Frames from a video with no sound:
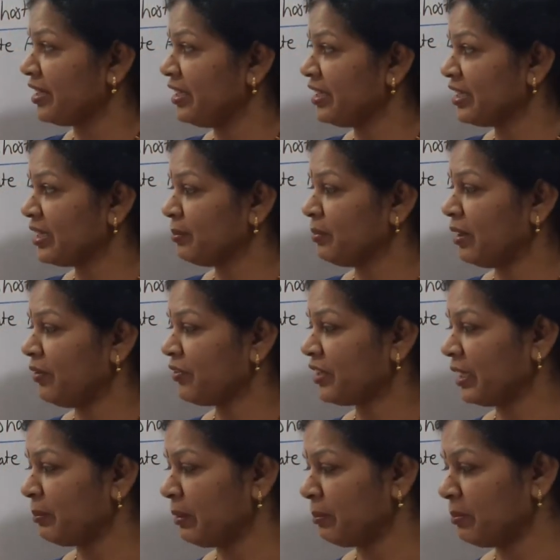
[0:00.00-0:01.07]
income of
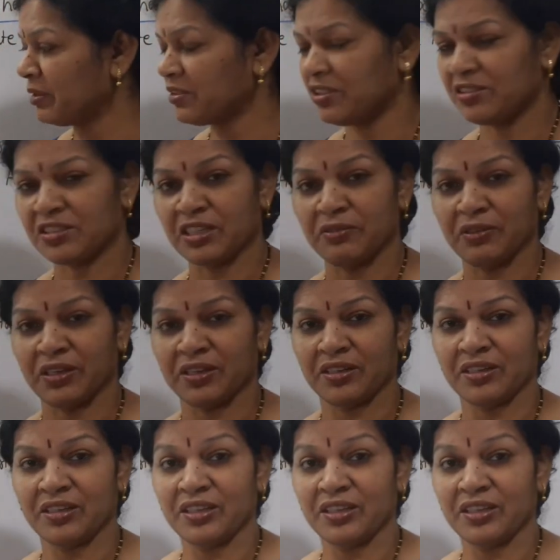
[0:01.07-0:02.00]
10 members is given.